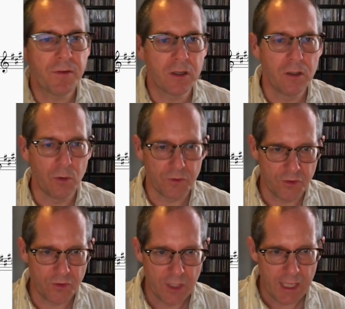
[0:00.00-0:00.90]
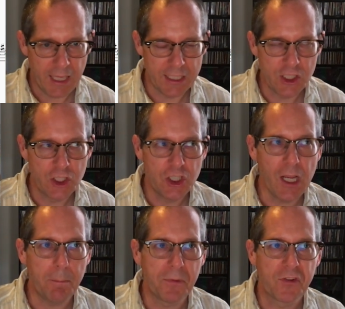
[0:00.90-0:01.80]
notes and
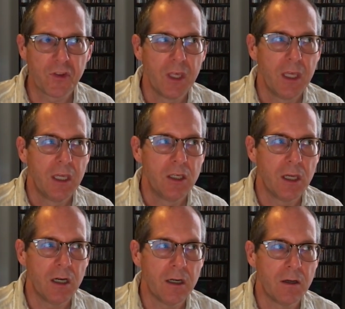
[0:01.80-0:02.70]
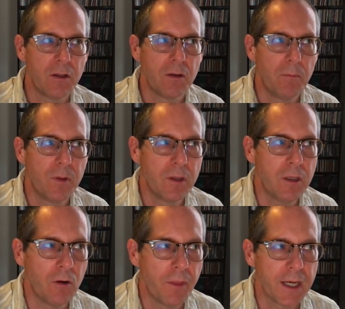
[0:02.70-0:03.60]
shapes,
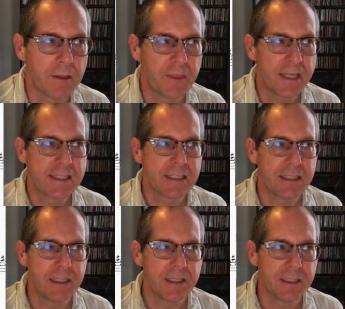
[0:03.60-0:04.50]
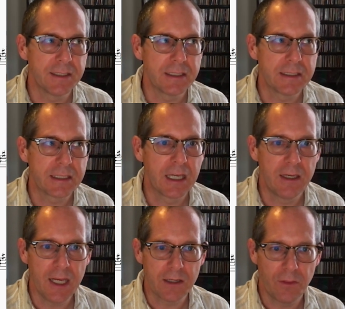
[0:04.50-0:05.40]
that
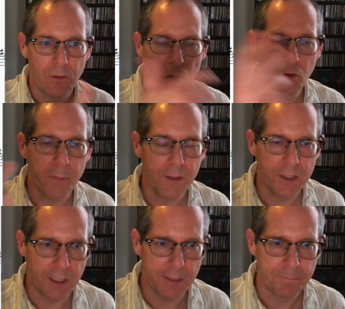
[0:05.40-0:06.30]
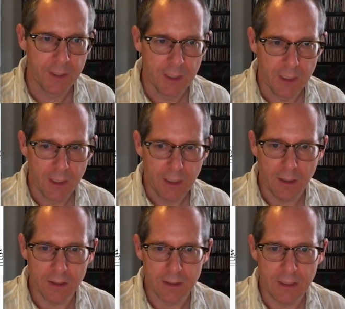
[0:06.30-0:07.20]
connect the whole melody,
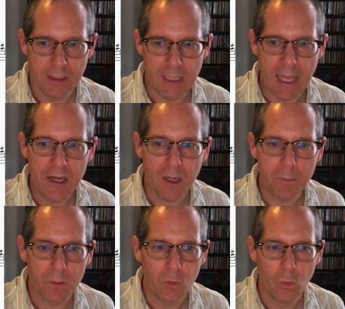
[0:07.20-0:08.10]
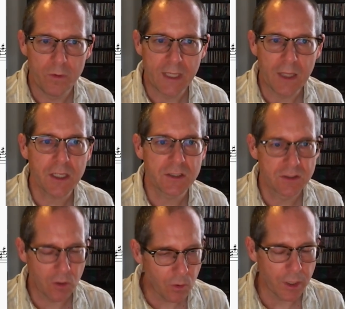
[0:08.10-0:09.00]
end up telling a
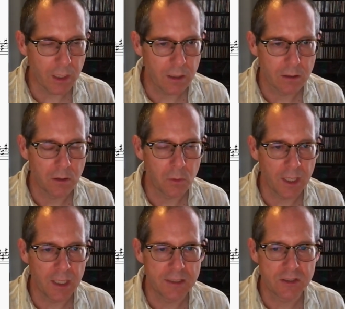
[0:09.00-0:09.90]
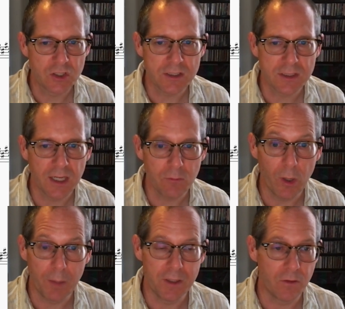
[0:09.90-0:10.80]
story. Okay, it's just not. Well,
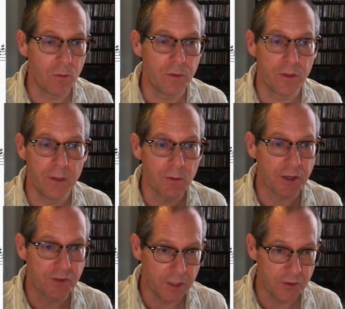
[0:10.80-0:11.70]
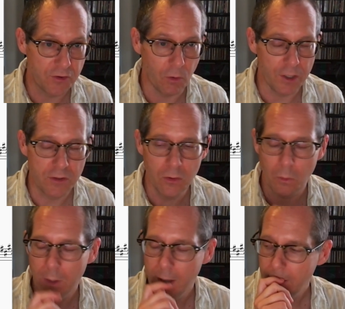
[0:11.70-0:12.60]
I mean, the lyrics tell a story too,
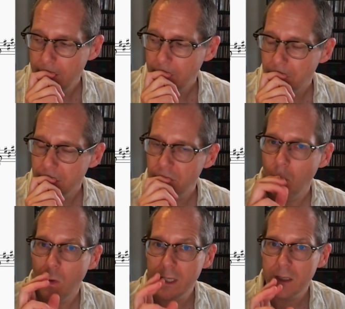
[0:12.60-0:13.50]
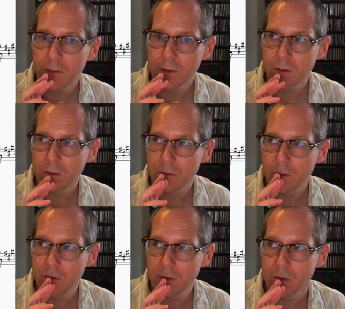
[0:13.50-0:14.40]
but the way the
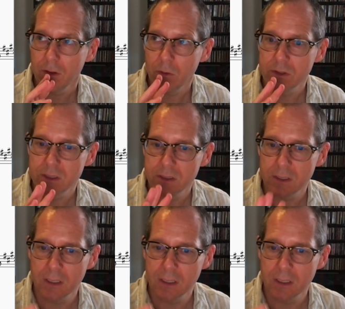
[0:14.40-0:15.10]
notes